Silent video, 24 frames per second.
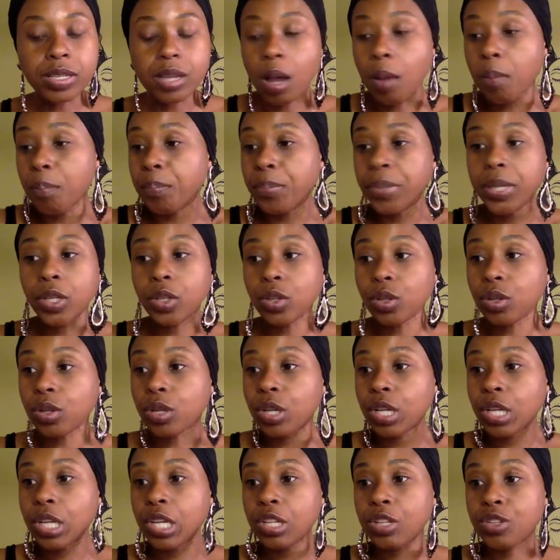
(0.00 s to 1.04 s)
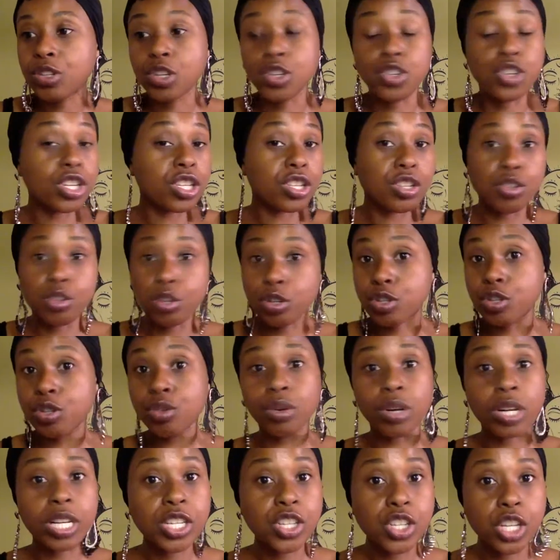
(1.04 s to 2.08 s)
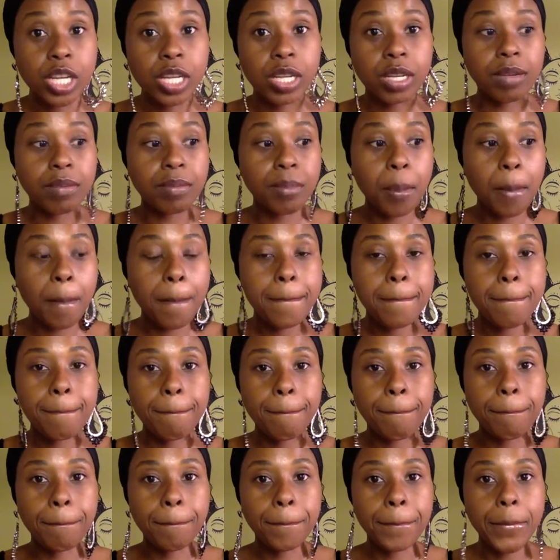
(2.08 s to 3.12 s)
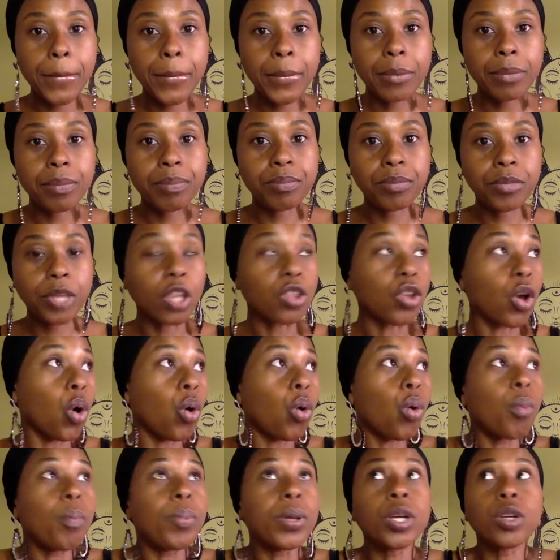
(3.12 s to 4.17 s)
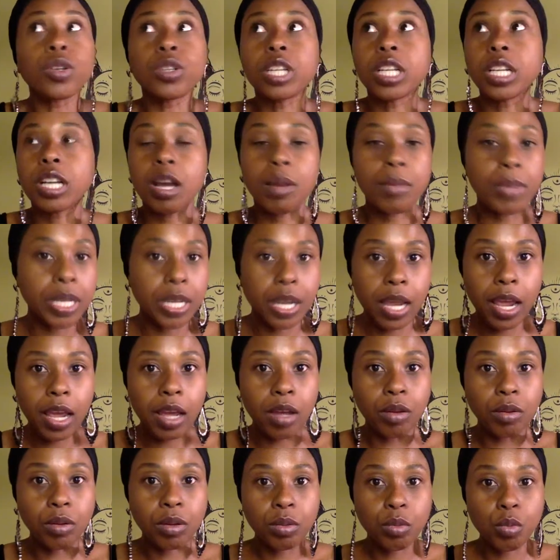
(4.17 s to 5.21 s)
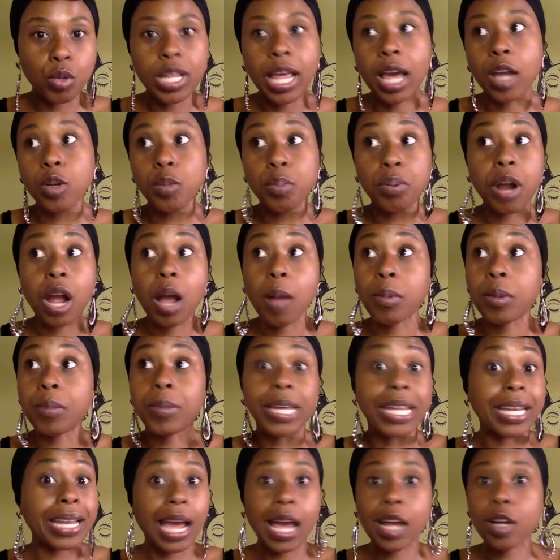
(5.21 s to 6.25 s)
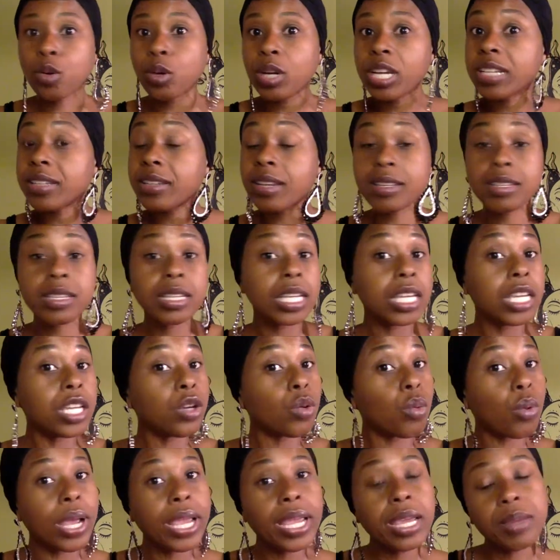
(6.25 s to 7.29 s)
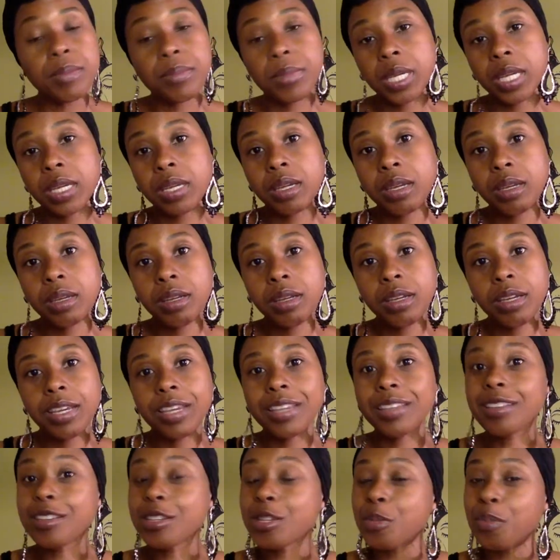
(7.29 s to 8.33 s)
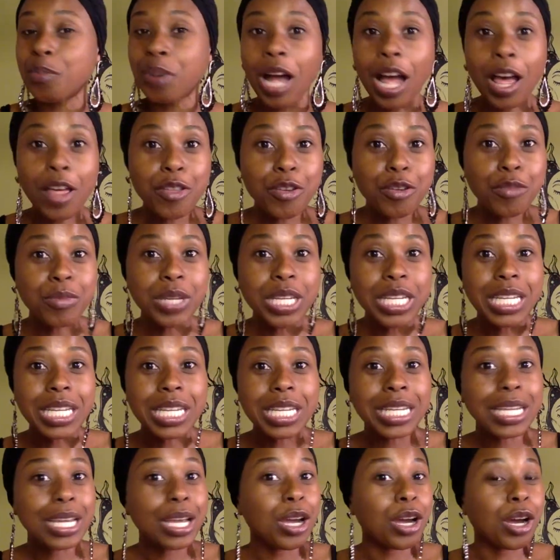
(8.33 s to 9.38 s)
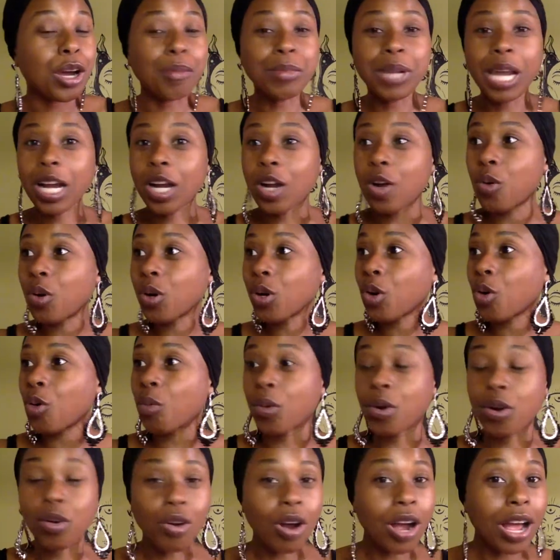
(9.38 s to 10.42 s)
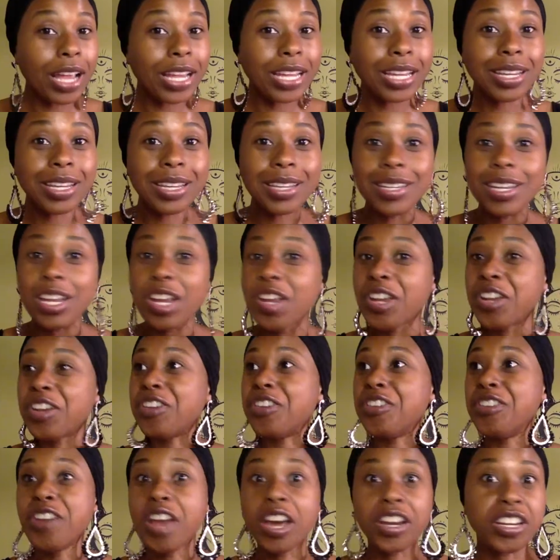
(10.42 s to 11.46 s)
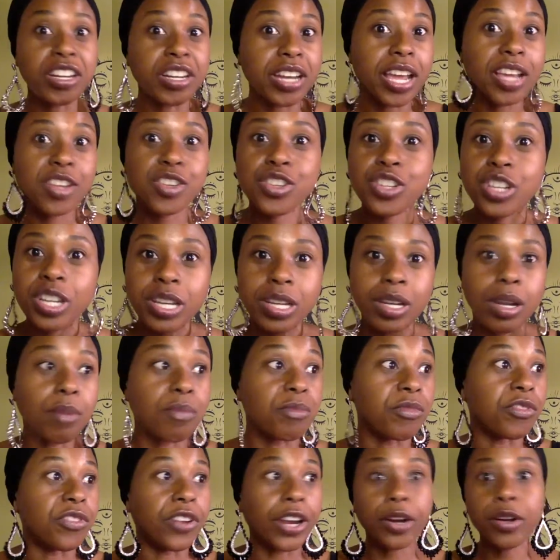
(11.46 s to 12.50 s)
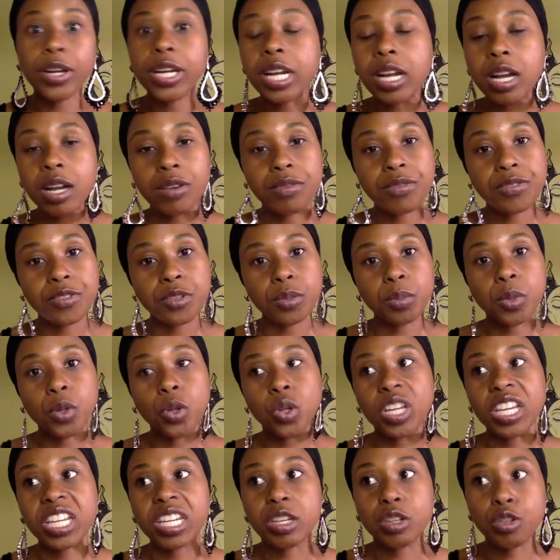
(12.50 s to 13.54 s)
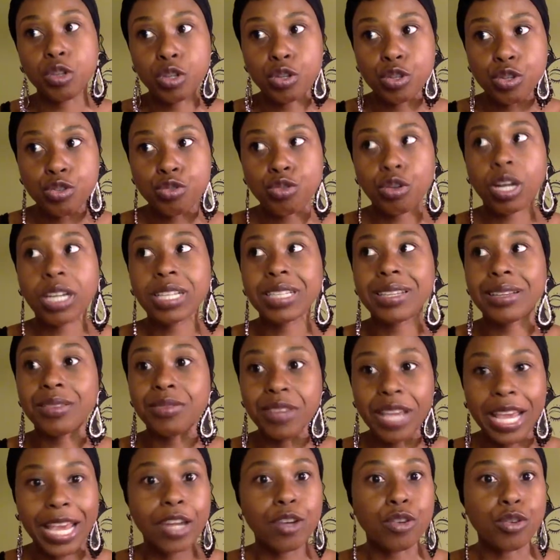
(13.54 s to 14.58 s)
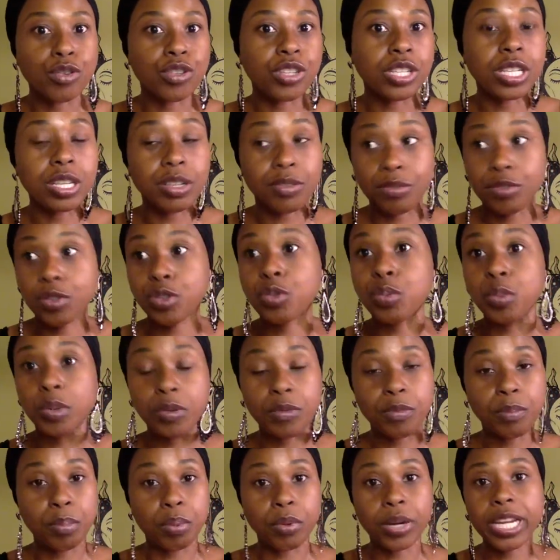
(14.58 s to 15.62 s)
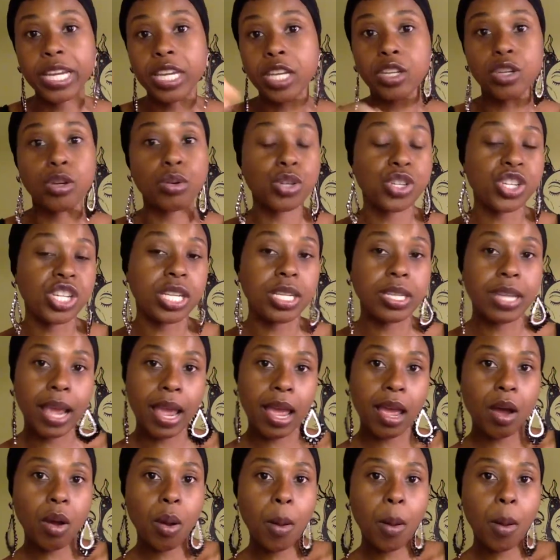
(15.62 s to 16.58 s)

I'm built to just destroy shit. The whole building coming down without a problem. And I don't, it doesn't eat away at me. It doesn't bother me. I'm not going home crying. None of that shit. I'm very comfortable in a destructive energy of breaking your shit down.